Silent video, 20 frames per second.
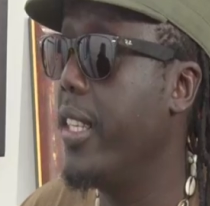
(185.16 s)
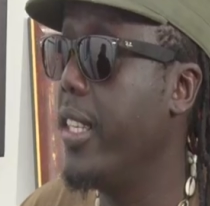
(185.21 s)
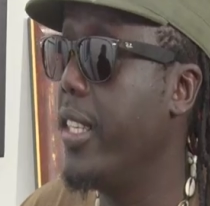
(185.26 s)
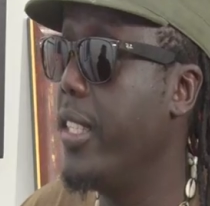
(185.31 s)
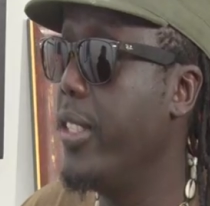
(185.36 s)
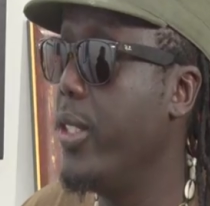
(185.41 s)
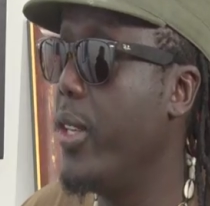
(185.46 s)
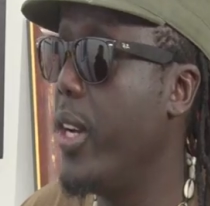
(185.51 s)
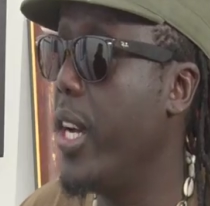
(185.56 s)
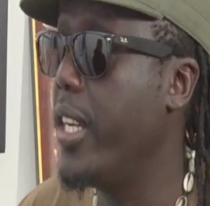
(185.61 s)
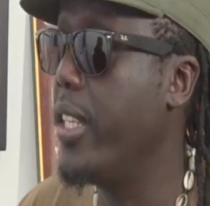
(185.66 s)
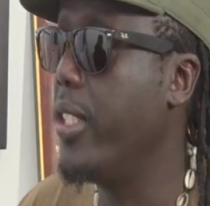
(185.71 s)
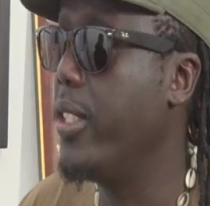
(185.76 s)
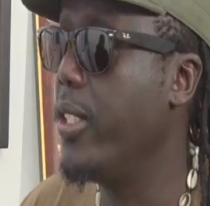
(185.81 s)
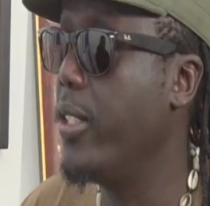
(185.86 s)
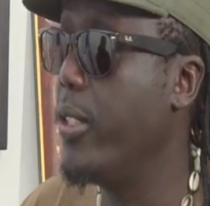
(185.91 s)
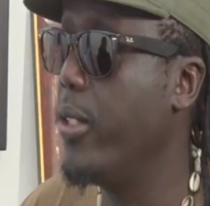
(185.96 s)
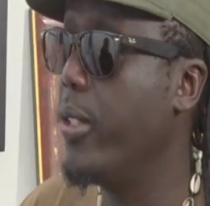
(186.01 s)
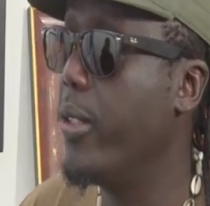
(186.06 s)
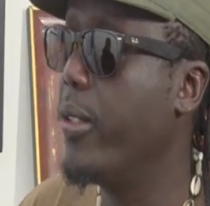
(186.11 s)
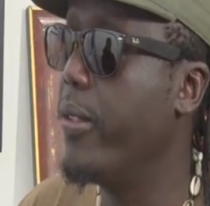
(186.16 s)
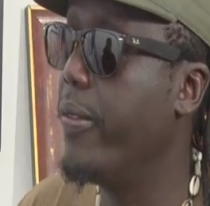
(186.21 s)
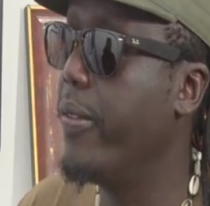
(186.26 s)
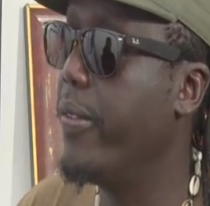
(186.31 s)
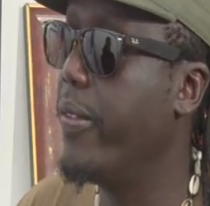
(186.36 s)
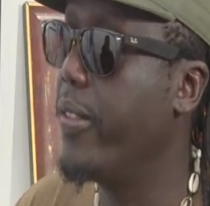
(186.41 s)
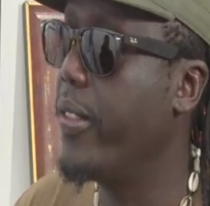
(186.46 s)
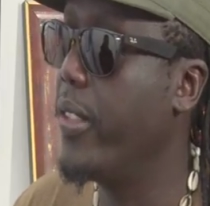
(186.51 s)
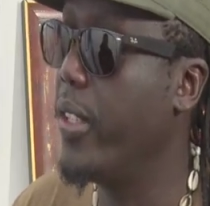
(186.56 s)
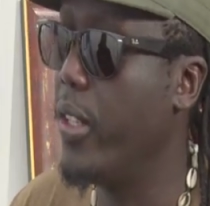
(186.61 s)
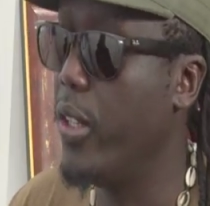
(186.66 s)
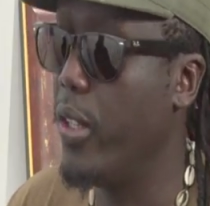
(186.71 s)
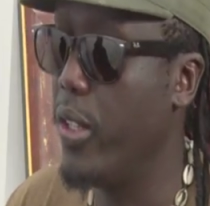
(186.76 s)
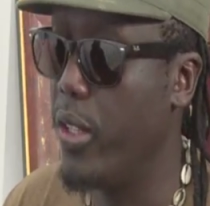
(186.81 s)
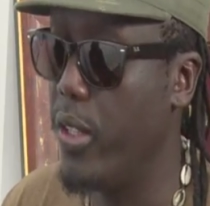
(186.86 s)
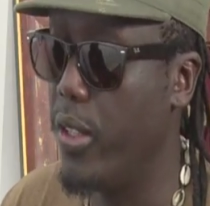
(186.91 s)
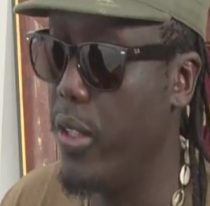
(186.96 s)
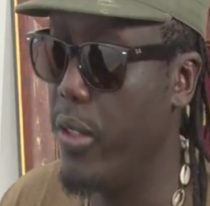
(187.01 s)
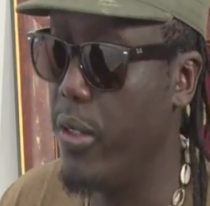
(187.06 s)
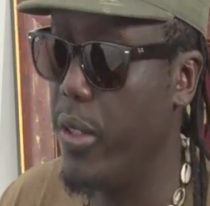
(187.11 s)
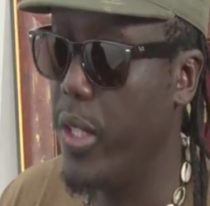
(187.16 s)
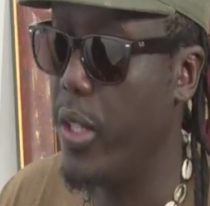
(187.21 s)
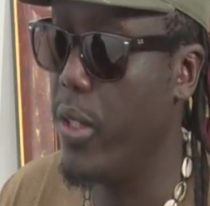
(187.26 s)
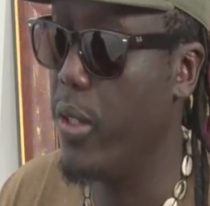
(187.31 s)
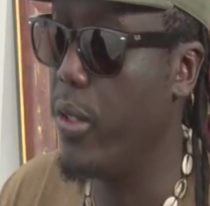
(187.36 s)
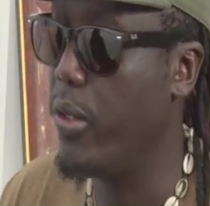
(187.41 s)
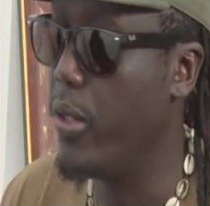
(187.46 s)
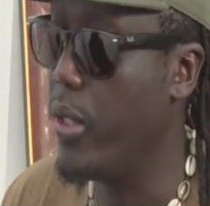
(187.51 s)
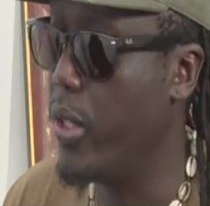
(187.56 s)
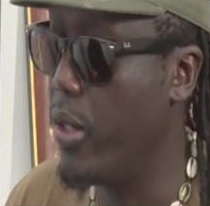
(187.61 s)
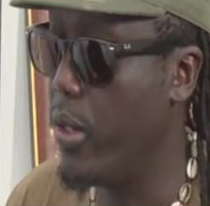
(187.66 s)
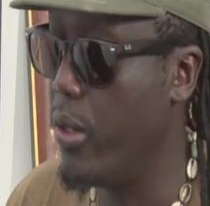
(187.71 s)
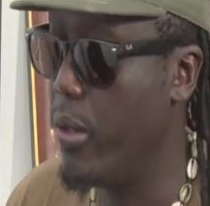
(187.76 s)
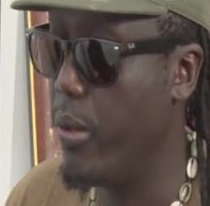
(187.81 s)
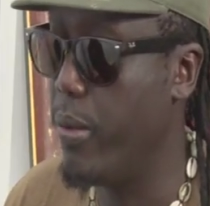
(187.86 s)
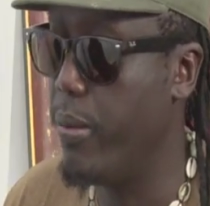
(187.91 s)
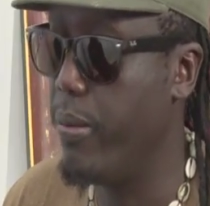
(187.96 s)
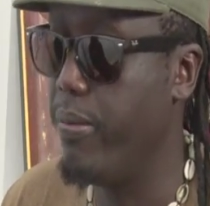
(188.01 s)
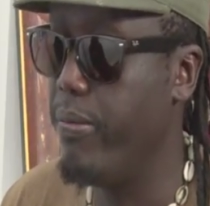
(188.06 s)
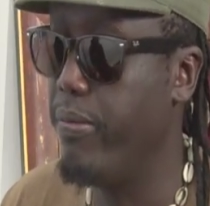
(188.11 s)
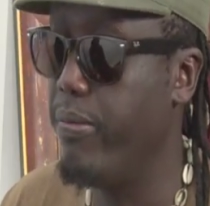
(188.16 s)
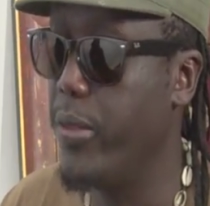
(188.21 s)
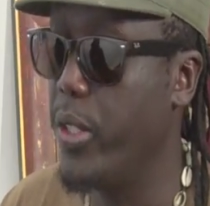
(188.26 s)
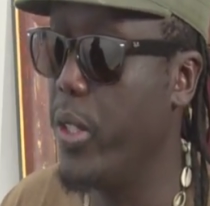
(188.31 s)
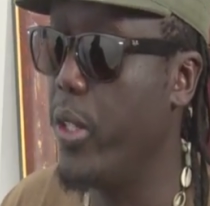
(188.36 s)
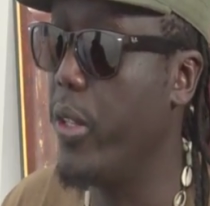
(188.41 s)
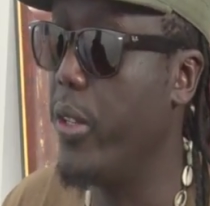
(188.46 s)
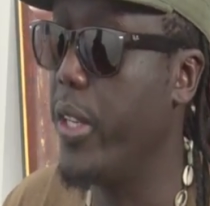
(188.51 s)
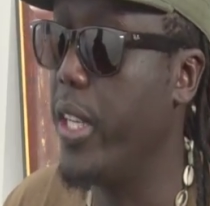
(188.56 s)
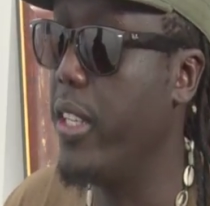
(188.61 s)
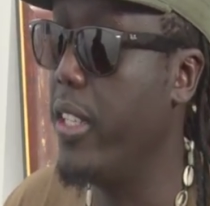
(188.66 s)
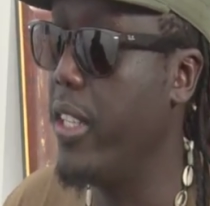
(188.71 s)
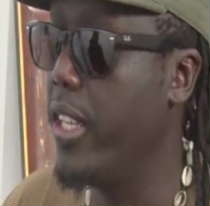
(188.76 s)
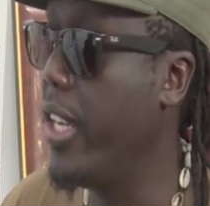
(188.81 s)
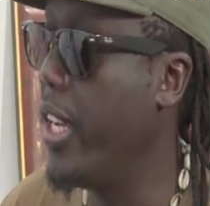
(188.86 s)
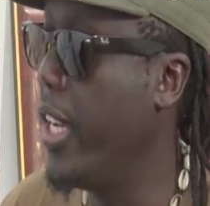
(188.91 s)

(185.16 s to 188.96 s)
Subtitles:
is your attitude too. Your the